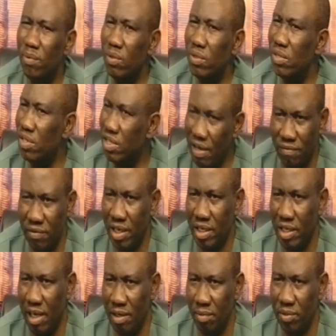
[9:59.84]
several
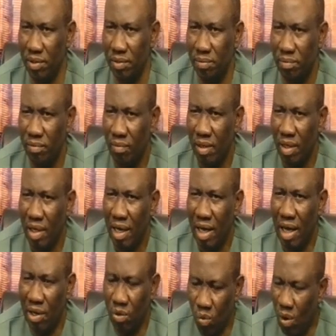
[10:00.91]
times.
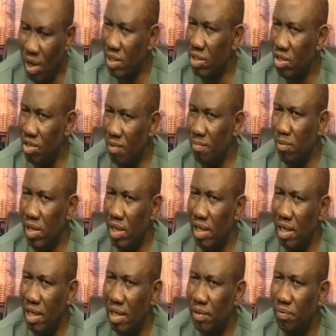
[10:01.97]
And once
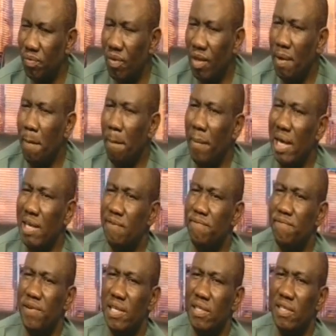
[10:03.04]
somebody
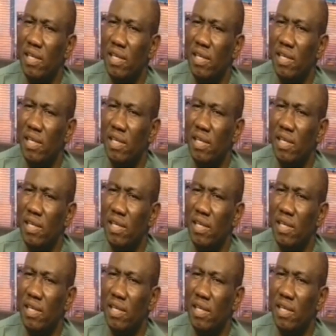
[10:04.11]
manifests